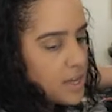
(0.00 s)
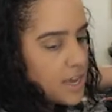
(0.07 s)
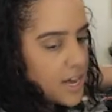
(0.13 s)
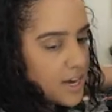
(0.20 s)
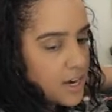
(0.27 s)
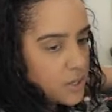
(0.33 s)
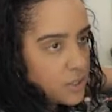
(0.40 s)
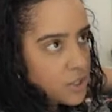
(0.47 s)

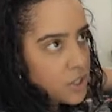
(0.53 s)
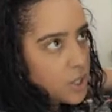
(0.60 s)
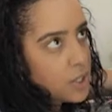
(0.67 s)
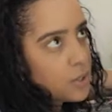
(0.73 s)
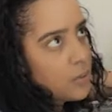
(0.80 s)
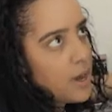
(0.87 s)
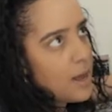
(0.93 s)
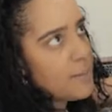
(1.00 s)
and I'll show
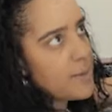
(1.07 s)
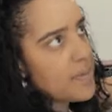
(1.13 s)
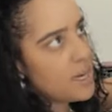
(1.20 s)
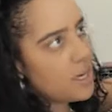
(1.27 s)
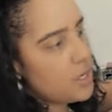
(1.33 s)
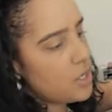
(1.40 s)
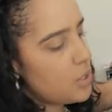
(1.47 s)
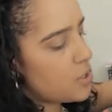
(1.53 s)
you what I mean.
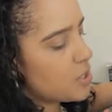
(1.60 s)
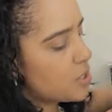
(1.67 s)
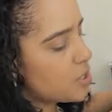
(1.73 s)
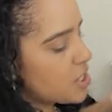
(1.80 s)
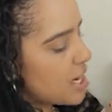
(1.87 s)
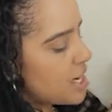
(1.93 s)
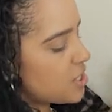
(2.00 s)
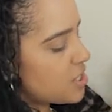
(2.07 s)
You can
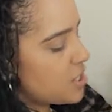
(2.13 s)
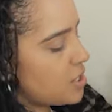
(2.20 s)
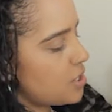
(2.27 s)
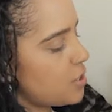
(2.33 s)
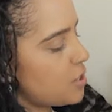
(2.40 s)
change,